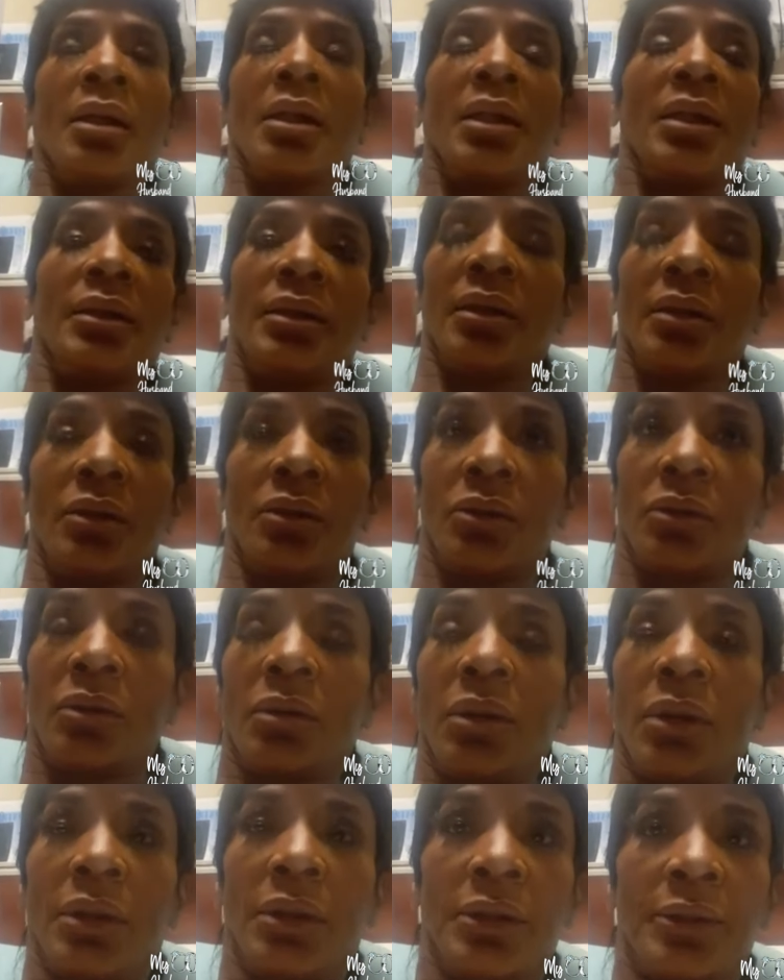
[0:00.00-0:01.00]

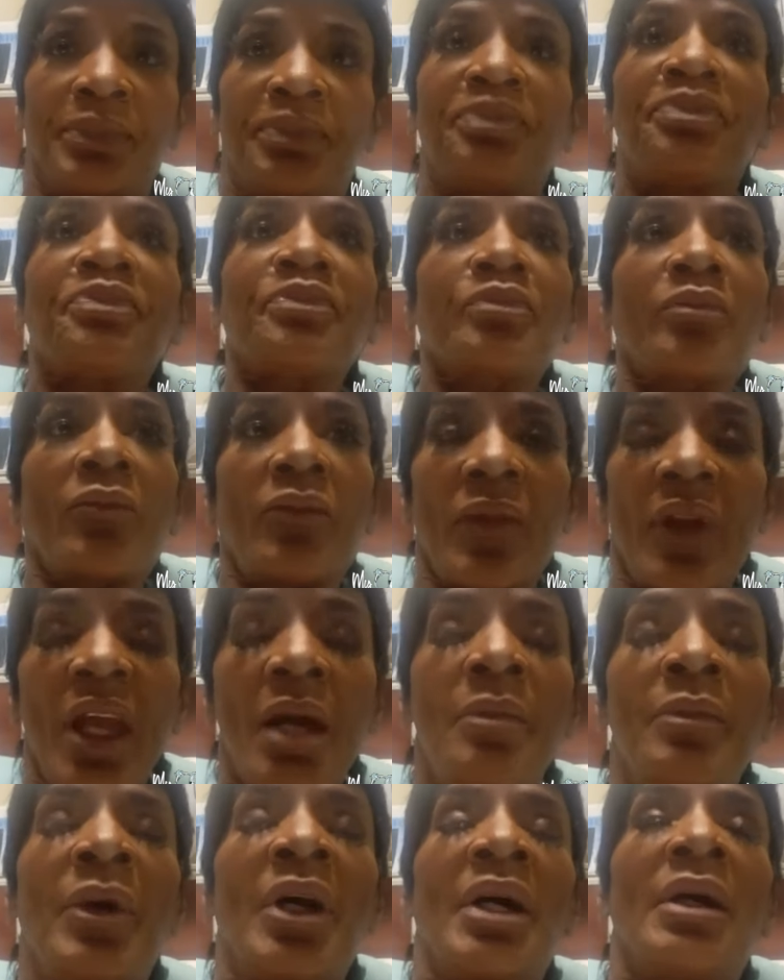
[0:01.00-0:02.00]
Anywho,
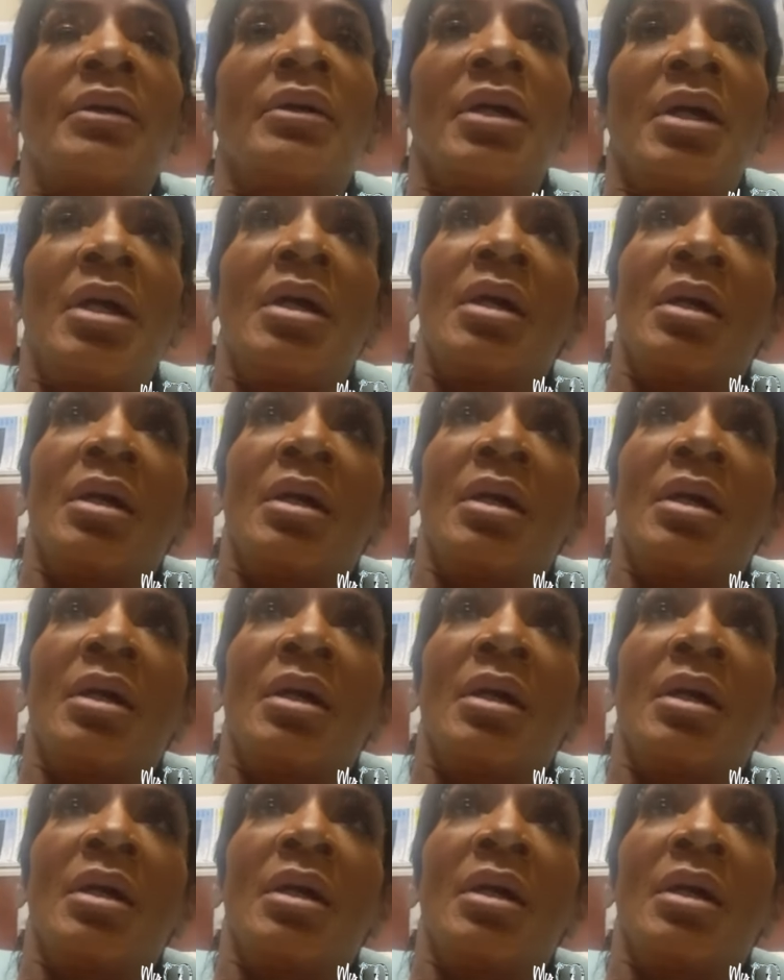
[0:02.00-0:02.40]
but